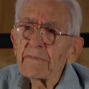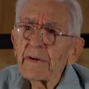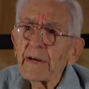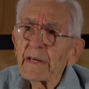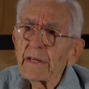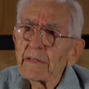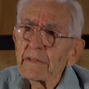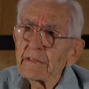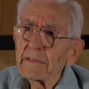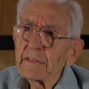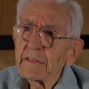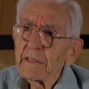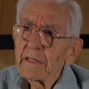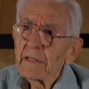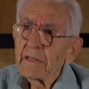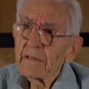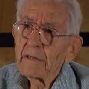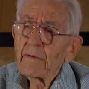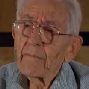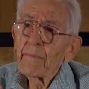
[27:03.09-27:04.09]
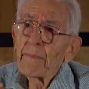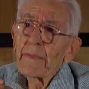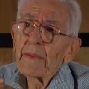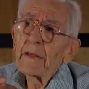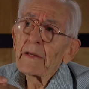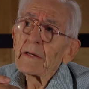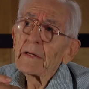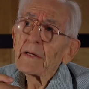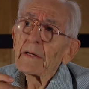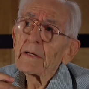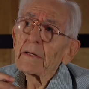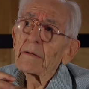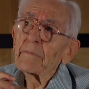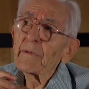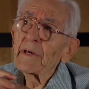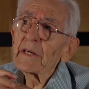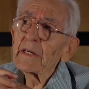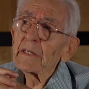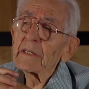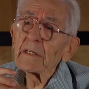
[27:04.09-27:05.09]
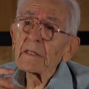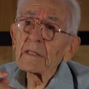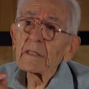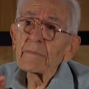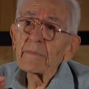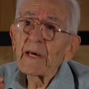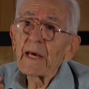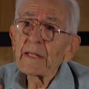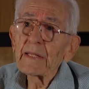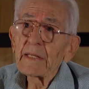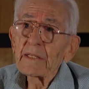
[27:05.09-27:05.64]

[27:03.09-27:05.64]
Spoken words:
I could make an Ultimat